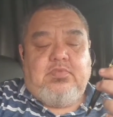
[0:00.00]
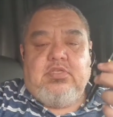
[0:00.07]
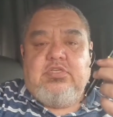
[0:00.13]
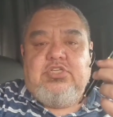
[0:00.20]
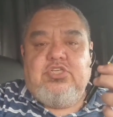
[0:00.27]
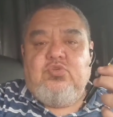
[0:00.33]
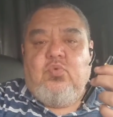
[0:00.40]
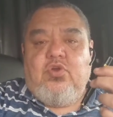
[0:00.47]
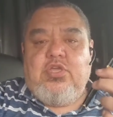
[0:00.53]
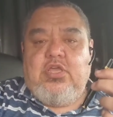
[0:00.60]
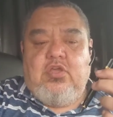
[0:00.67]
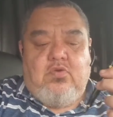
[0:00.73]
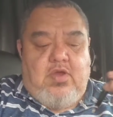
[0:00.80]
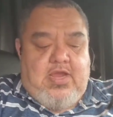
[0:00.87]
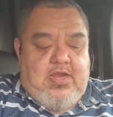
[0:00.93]
She's working
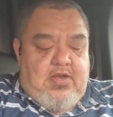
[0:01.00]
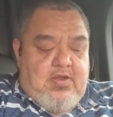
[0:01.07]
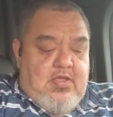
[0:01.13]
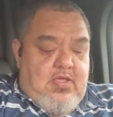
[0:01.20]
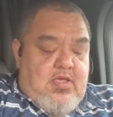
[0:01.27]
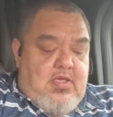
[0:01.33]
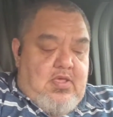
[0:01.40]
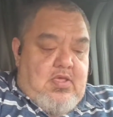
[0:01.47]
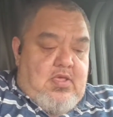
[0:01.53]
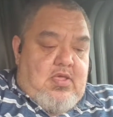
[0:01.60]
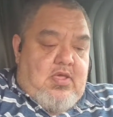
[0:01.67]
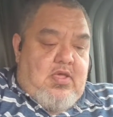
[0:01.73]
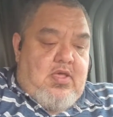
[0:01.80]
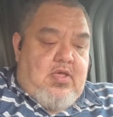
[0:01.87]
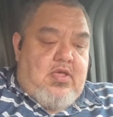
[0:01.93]
great.
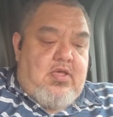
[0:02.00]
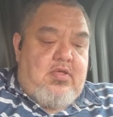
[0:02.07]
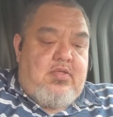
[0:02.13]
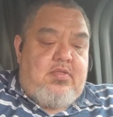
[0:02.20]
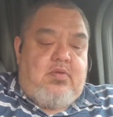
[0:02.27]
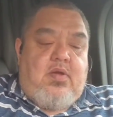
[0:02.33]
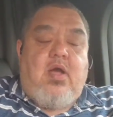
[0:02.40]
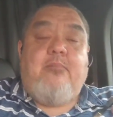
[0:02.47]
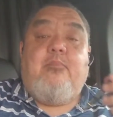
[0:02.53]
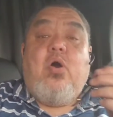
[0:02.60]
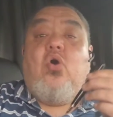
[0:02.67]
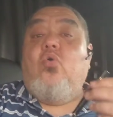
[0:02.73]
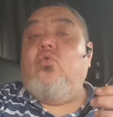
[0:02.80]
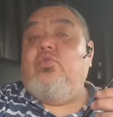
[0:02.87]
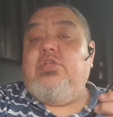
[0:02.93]
A
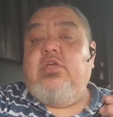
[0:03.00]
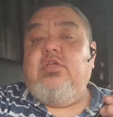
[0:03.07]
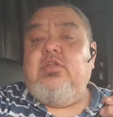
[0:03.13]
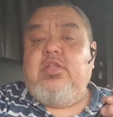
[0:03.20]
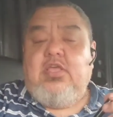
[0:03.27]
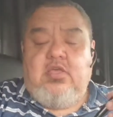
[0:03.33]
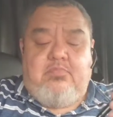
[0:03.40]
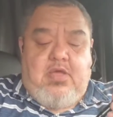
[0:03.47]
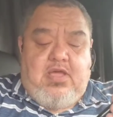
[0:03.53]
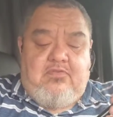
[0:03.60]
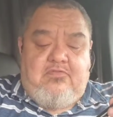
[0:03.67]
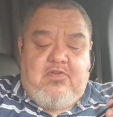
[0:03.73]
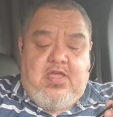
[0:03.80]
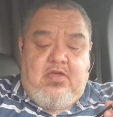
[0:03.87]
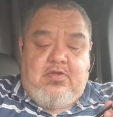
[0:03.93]
bold nib. I
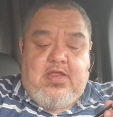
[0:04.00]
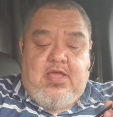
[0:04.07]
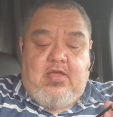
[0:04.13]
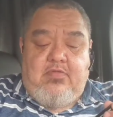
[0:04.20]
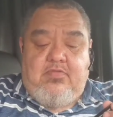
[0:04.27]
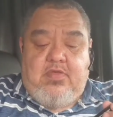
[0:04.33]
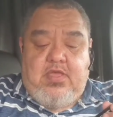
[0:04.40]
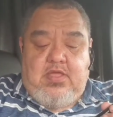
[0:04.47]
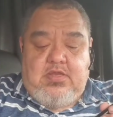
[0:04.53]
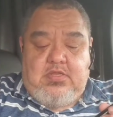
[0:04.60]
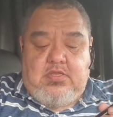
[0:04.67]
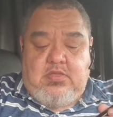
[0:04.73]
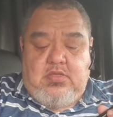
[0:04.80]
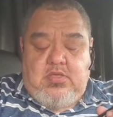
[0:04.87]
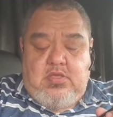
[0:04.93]
found out that
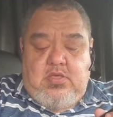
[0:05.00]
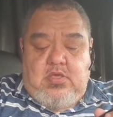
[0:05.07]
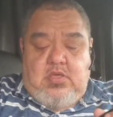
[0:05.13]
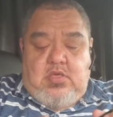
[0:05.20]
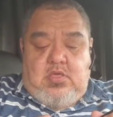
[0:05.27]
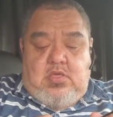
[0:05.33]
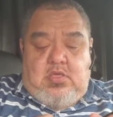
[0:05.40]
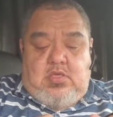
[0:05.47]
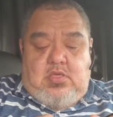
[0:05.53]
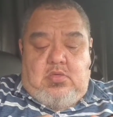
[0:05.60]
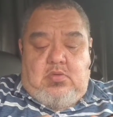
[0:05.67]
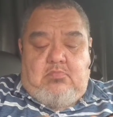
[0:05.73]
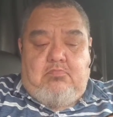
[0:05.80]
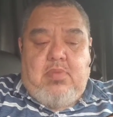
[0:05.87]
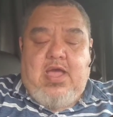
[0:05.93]

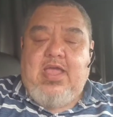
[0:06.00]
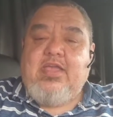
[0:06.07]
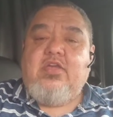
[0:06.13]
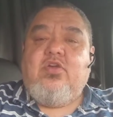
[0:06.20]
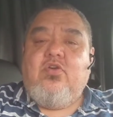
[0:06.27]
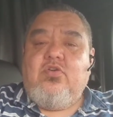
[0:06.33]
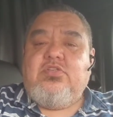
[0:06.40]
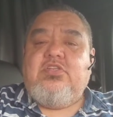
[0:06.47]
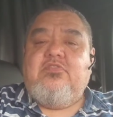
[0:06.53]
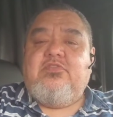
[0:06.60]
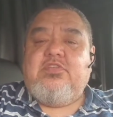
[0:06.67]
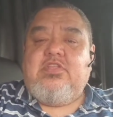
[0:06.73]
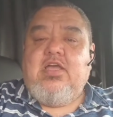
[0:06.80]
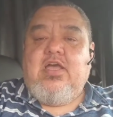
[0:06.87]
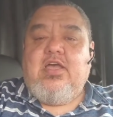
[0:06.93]
my cursive
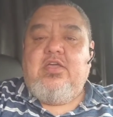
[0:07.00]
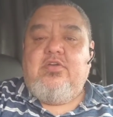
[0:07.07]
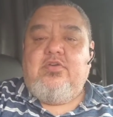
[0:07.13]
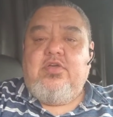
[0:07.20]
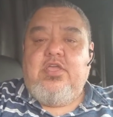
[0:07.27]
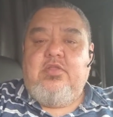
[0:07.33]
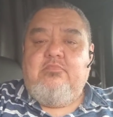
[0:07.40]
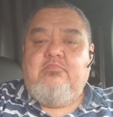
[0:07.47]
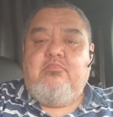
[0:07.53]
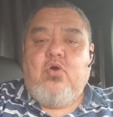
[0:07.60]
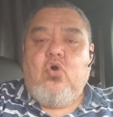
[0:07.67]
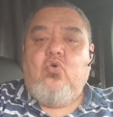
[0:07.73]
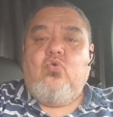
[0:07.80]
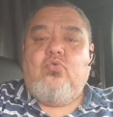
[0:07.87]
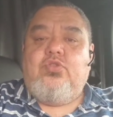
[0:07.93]
style and
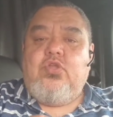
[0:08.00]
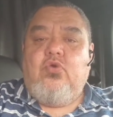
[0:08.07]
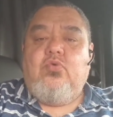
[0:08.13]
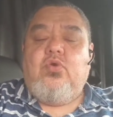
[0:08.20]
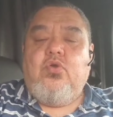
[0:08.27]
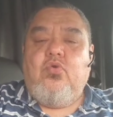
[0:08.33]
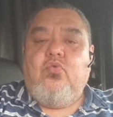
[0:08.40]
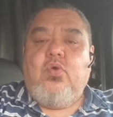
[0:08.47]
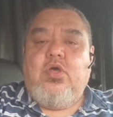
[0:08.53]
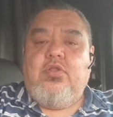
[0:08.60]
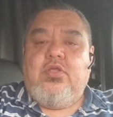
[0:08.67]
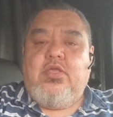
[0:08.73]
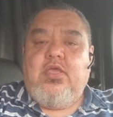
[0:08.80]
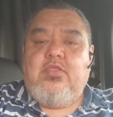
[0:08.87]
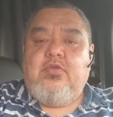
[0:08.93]
bold don't go well
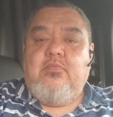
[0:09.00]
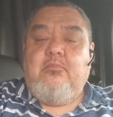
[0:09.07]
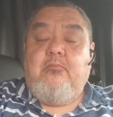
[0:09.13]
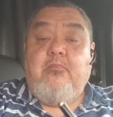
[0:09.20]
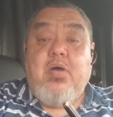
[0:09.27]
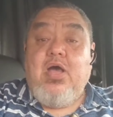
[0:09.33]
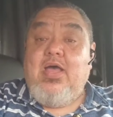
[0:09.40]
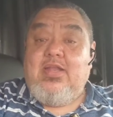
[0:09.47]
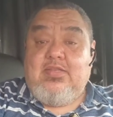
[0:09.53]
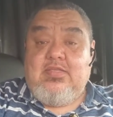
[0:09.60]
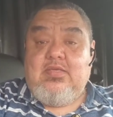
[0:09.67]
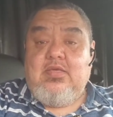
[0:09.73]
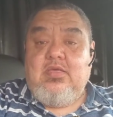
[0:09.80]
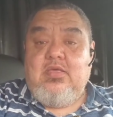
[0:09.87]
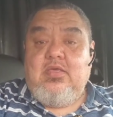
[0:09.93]
together, but
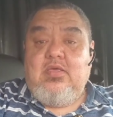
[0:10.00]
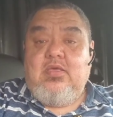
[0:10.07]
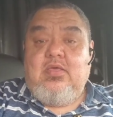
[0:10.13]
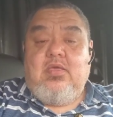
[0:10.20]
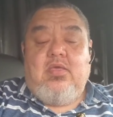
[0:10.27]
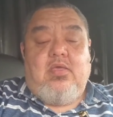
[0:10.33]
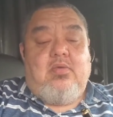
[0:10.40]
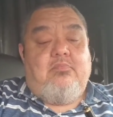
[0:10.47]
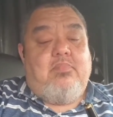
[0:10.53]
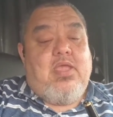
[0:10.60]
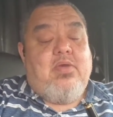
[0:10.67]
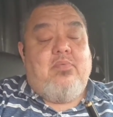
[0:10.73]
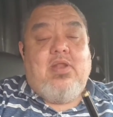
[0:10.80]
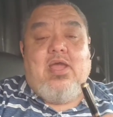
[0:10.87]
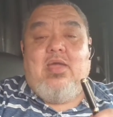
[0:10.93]

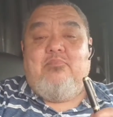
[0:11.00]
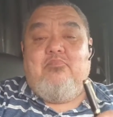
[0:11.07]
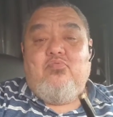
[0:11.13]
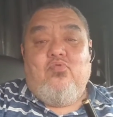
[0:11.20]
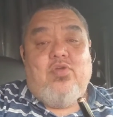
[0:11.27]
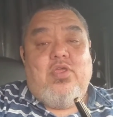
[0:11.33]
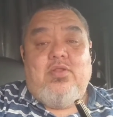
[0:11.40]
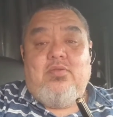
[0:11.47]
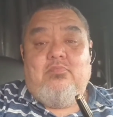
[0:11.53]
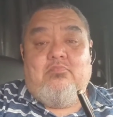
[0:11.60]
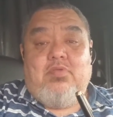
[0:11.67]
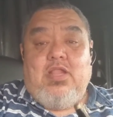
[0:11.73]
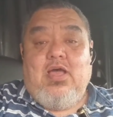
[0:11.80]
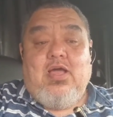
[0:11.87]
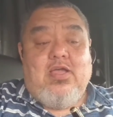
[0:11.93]
man, when I print
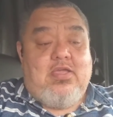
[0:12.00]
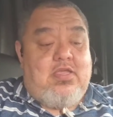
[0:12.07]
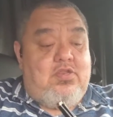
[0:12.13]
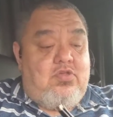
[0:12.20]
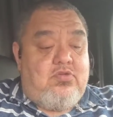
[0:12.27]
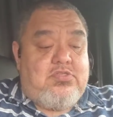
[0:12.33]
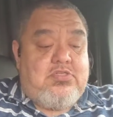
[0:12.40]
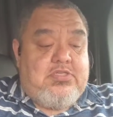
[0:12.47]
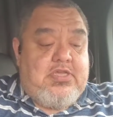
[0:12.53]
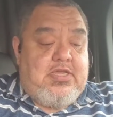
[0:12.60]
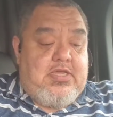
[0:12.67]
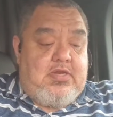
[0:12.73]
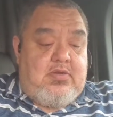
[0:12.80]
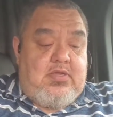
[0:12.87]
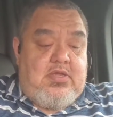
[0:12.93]
block, and you'll see
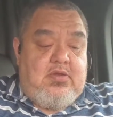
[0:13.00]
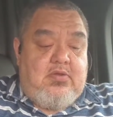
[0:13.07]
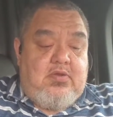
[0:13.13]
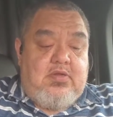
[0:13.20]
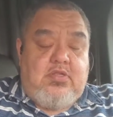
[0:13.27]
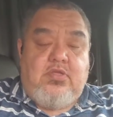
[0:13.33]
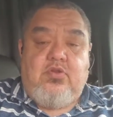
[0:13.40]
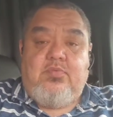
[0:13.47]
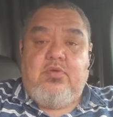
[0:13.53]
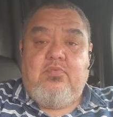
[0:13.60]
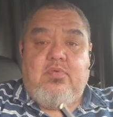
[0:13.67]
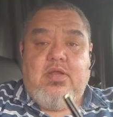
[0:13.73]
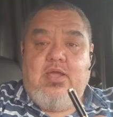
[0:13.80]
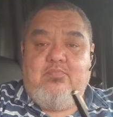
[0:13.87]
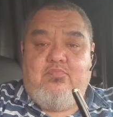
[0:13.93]
it here in a little bit,
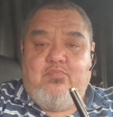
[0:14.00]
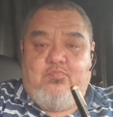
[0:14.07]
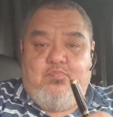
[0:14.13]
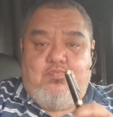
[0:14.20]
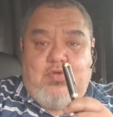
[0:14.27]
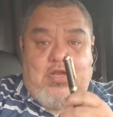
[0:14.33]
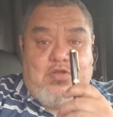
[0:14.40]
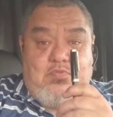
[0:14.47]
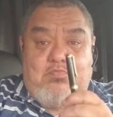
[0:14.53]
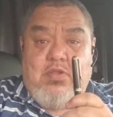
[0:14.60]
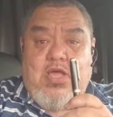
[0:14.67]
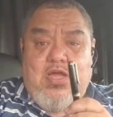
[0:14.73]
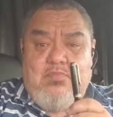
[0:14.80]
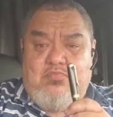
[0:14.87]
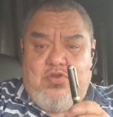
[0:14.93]
when I do
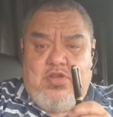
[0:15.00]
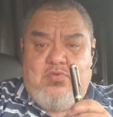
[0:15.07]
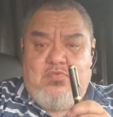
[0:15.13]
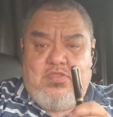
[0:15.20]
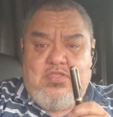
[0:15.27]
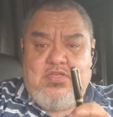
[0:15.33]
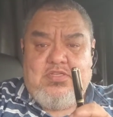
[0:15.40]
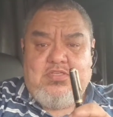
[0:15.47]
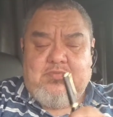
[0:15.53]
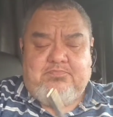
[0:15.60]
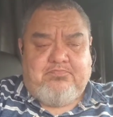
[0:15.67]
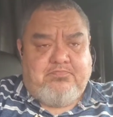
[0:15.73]
block printing with this